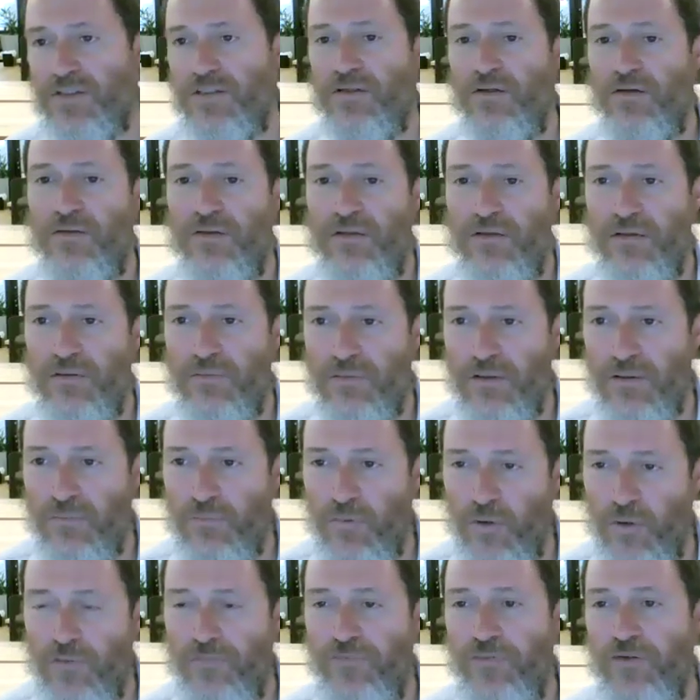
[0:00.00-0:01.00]
so the
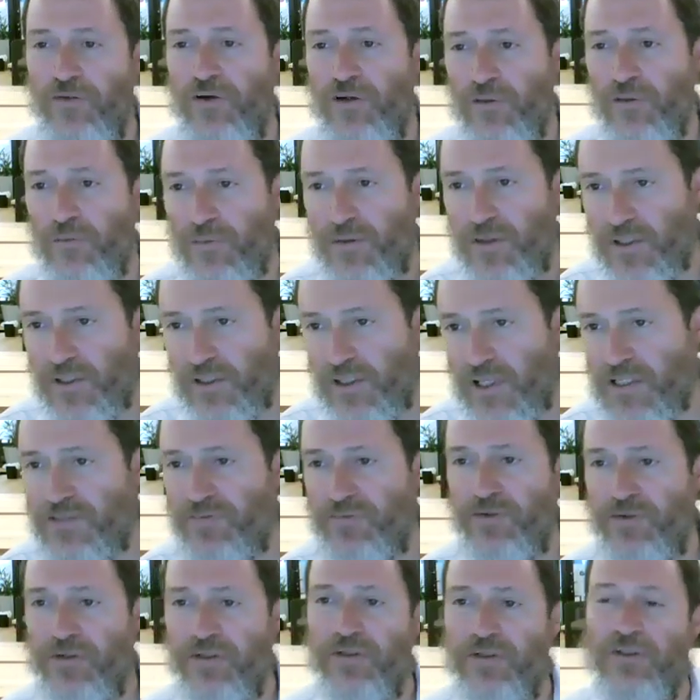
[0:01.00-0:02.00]
more fertile with the less
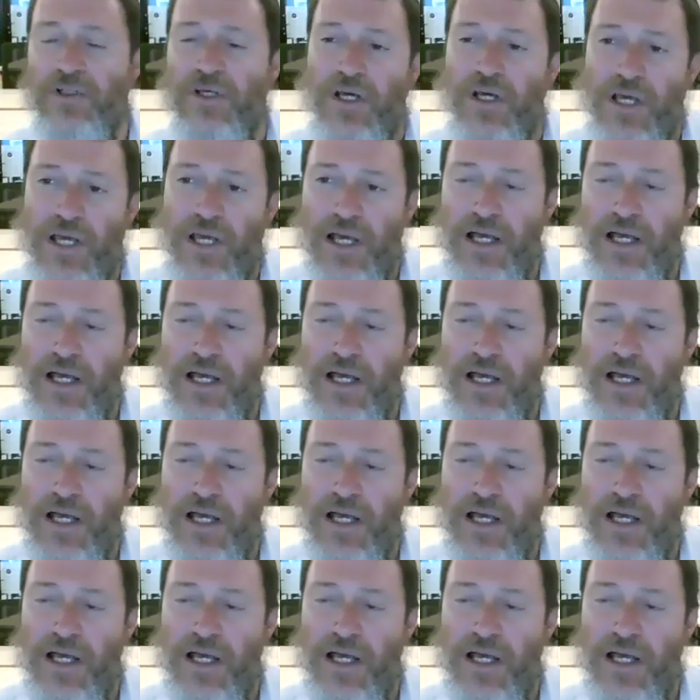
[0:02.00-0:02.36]
fertile,